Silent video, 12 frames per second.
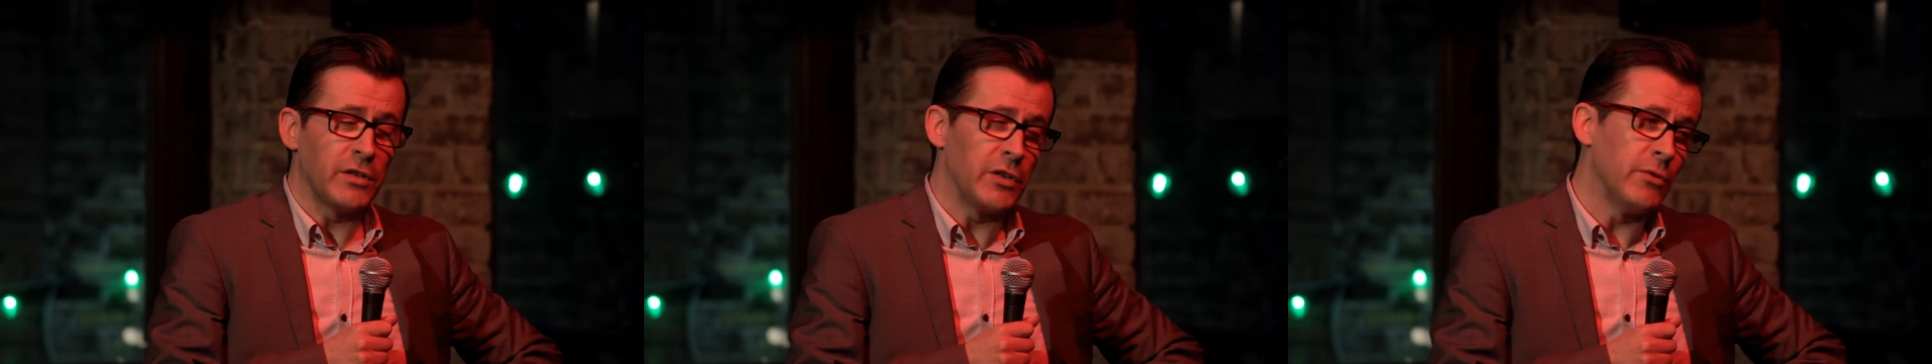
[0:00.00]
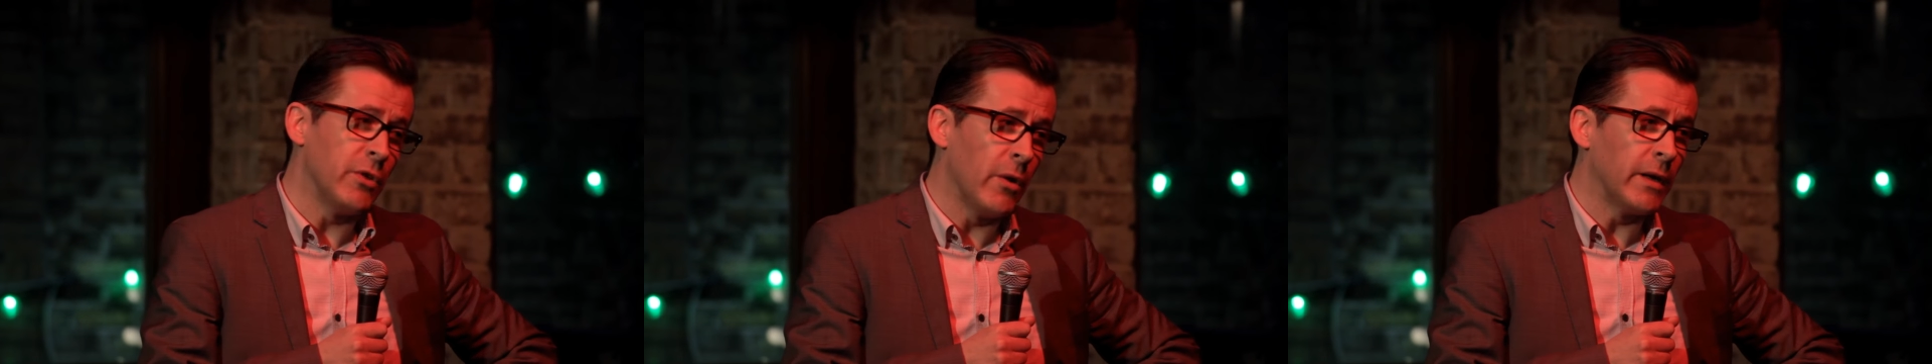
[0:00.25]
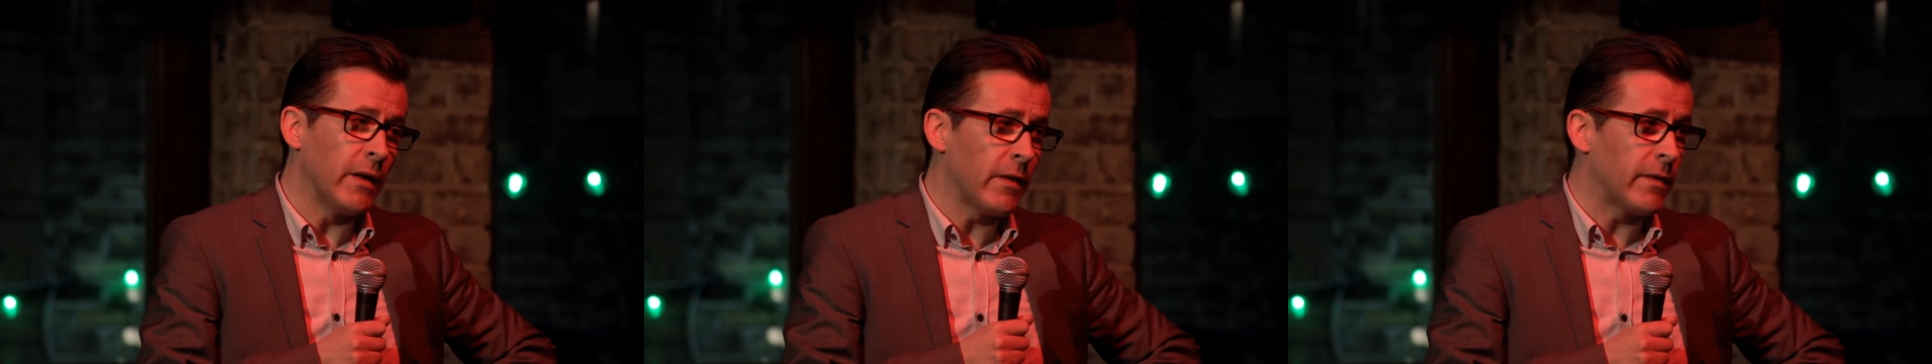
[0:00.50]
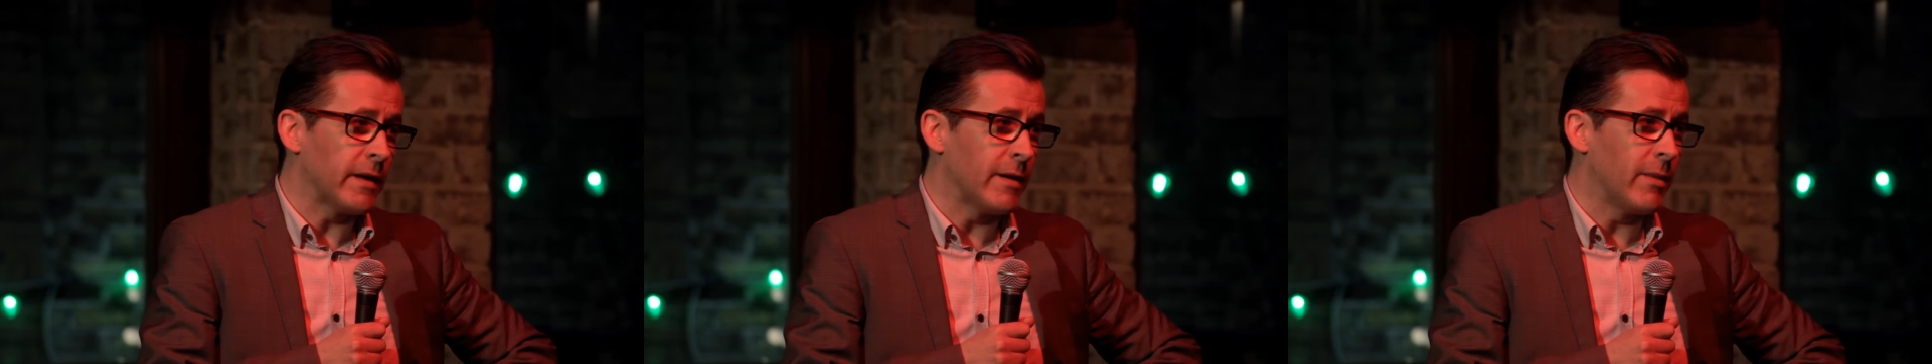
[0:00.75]
and you know
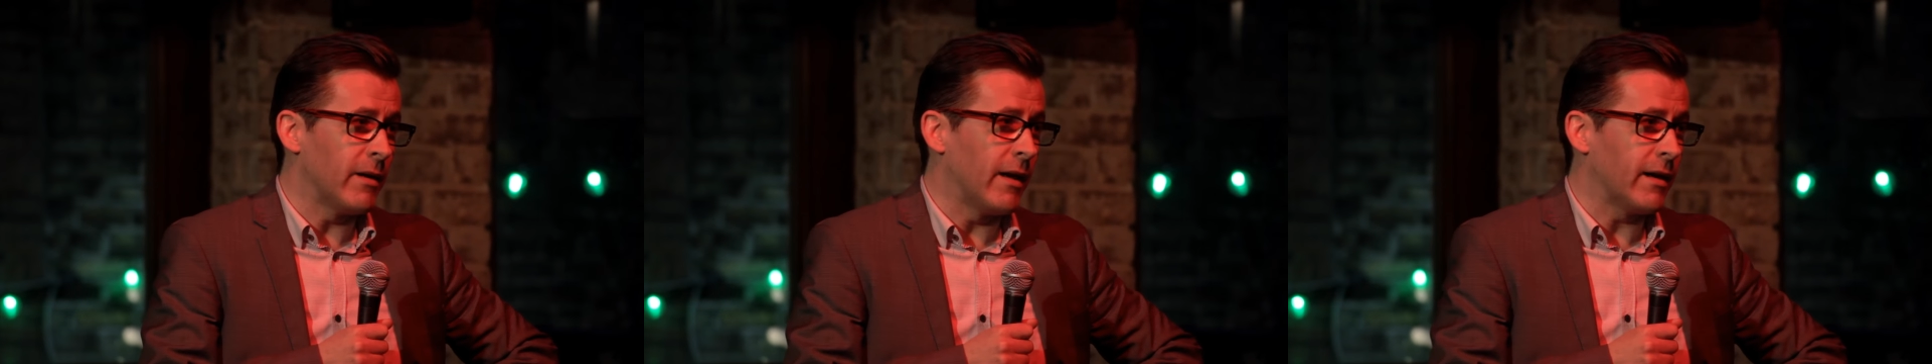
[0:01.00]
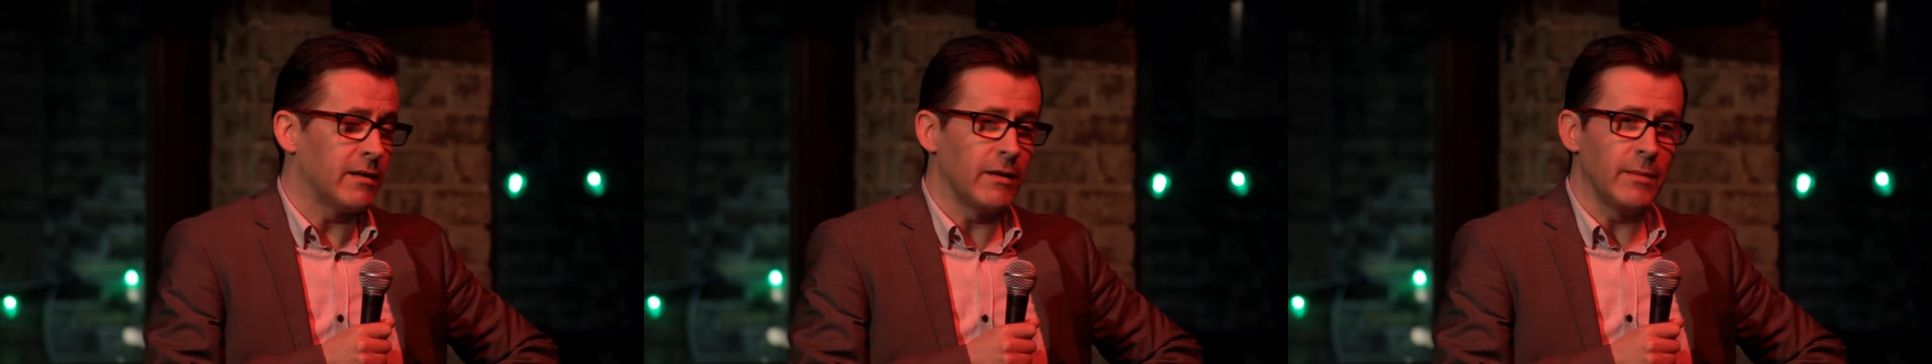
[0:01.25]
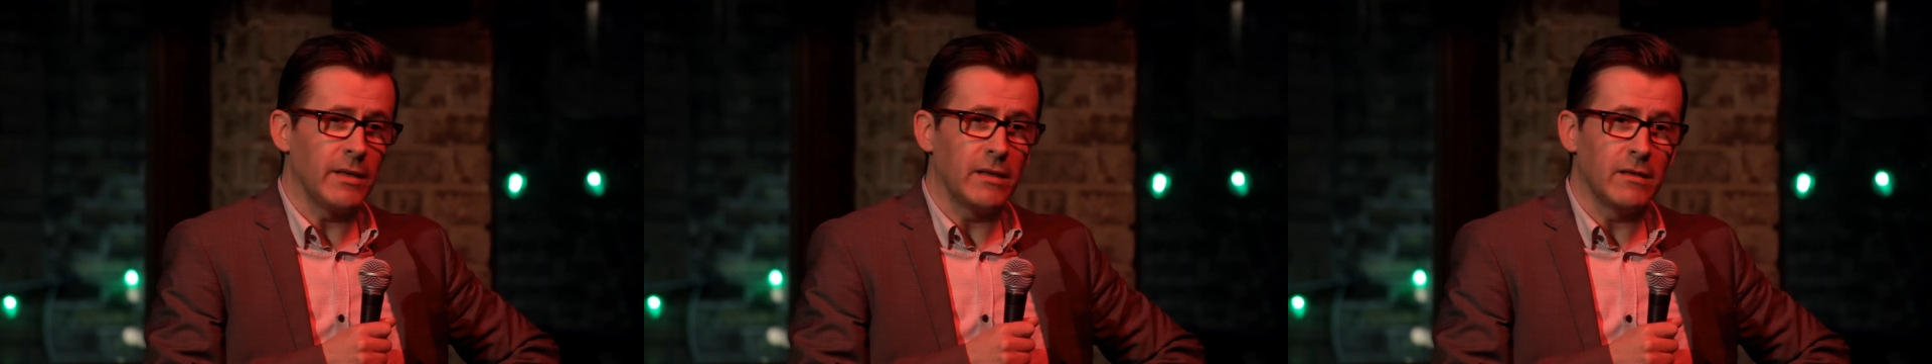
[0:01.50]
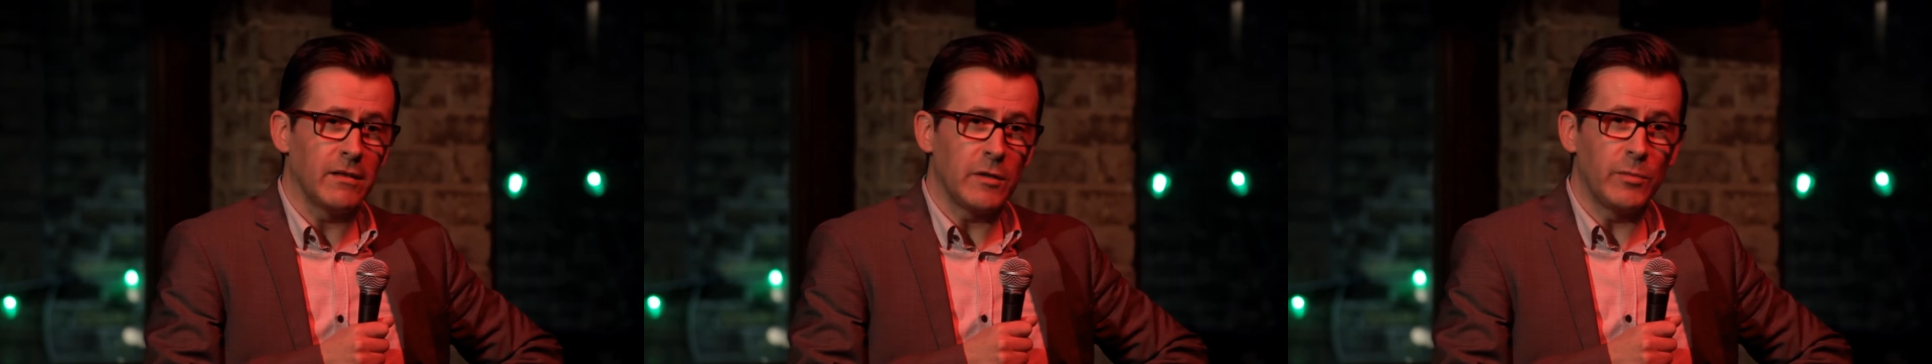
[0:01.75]
another thing about academics
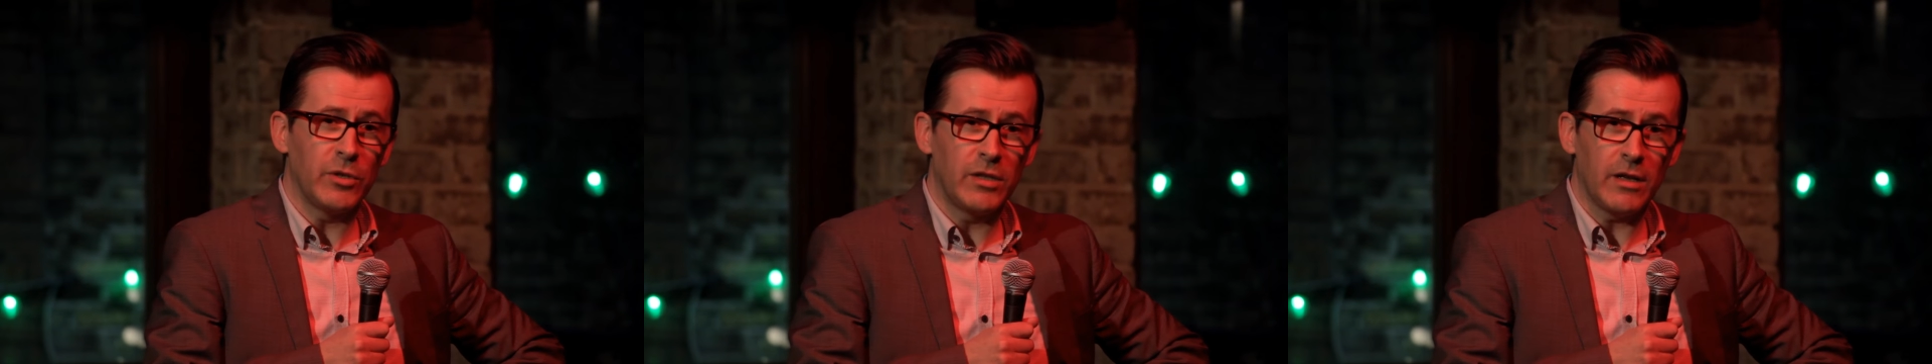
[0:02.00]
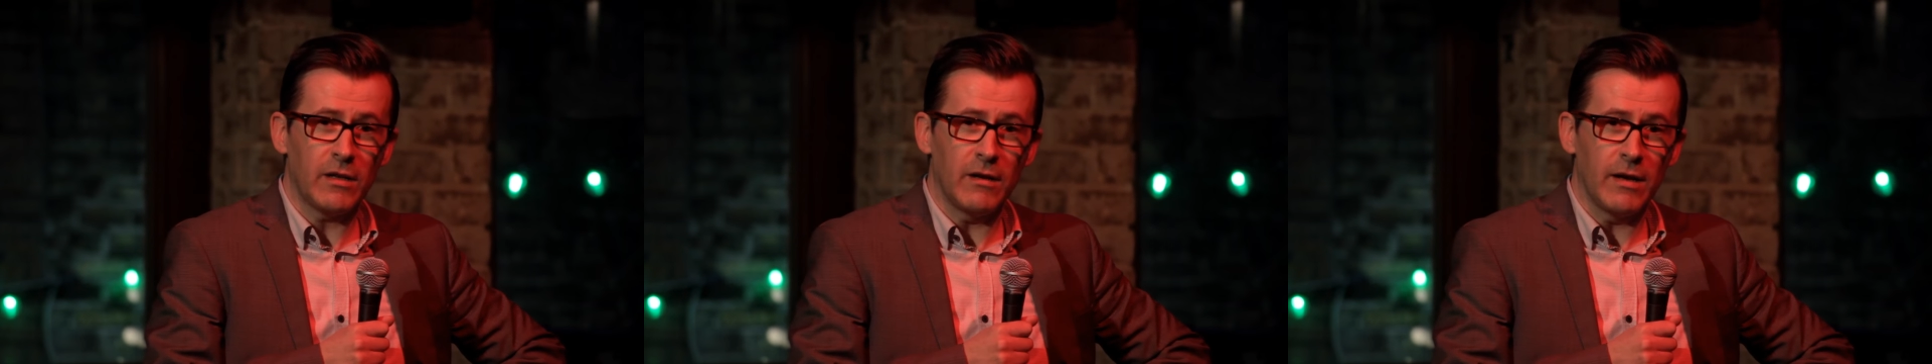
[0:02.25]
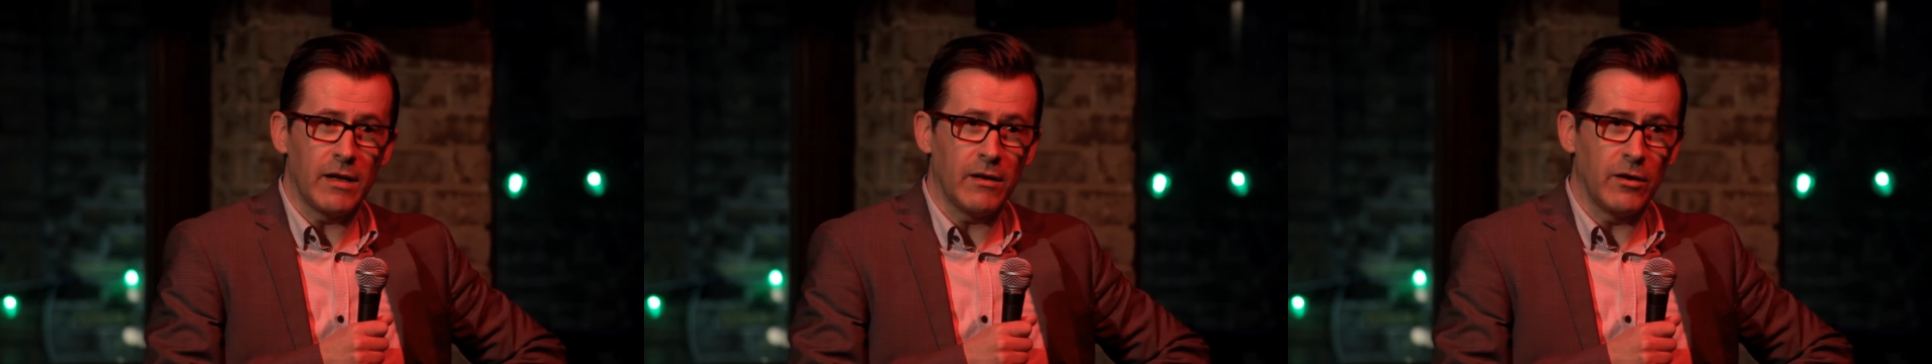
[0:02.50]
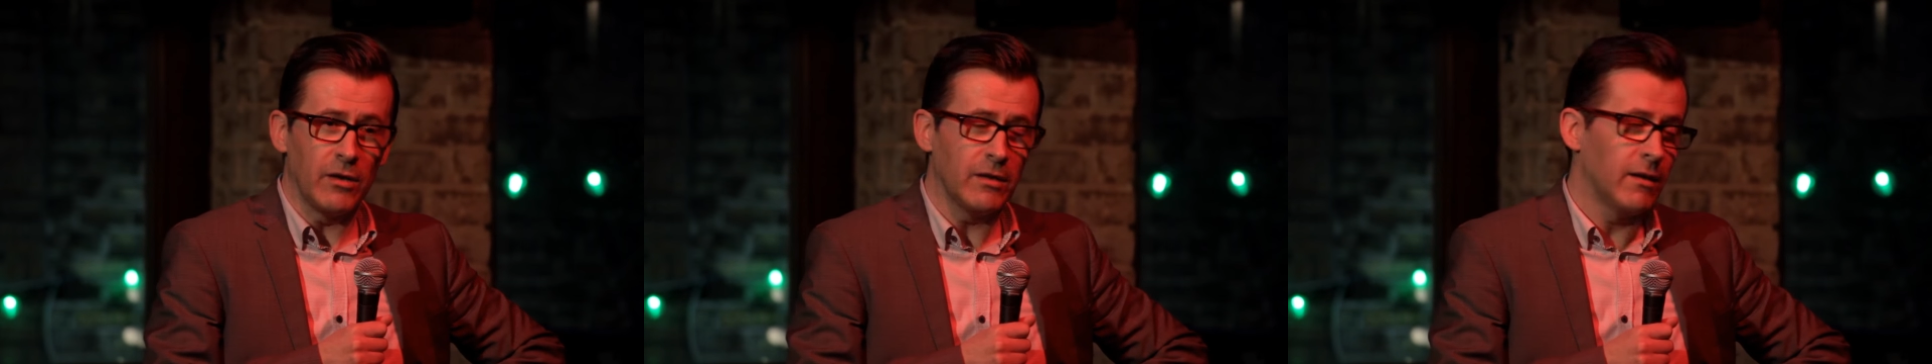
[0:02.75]
is that they're particularly
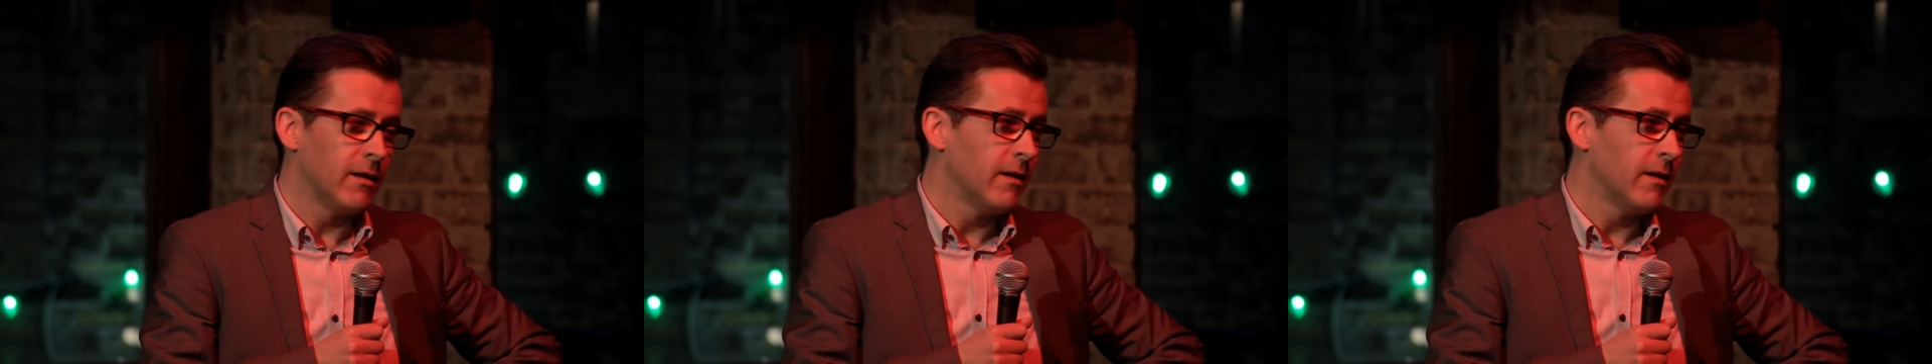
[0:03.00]
good